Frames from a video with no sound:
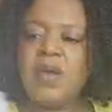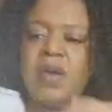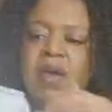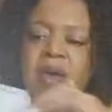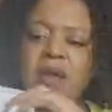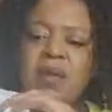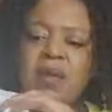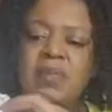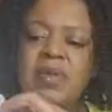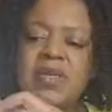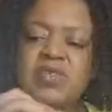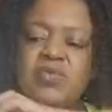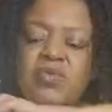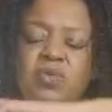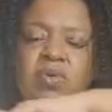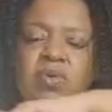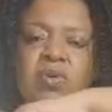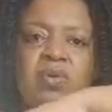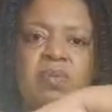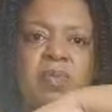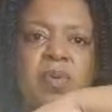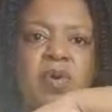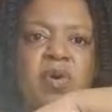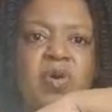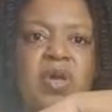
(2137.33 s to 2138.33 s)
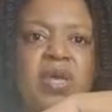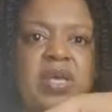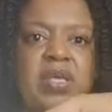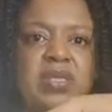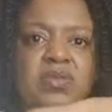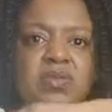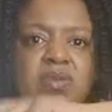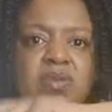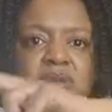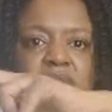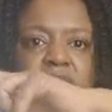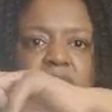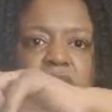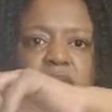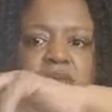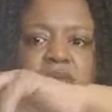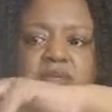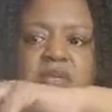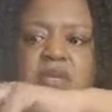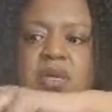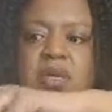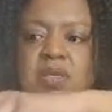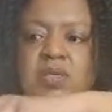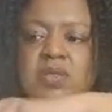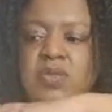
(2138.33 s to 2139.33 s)
Um, it's got pockets on the
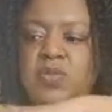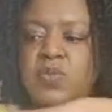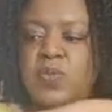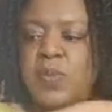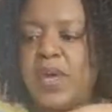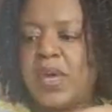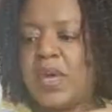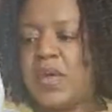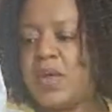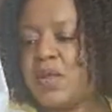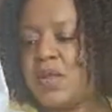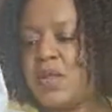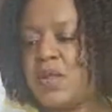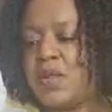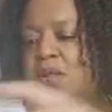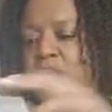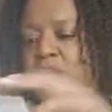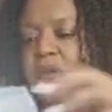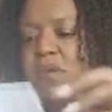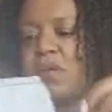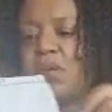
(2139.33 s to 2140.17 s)
outside as well.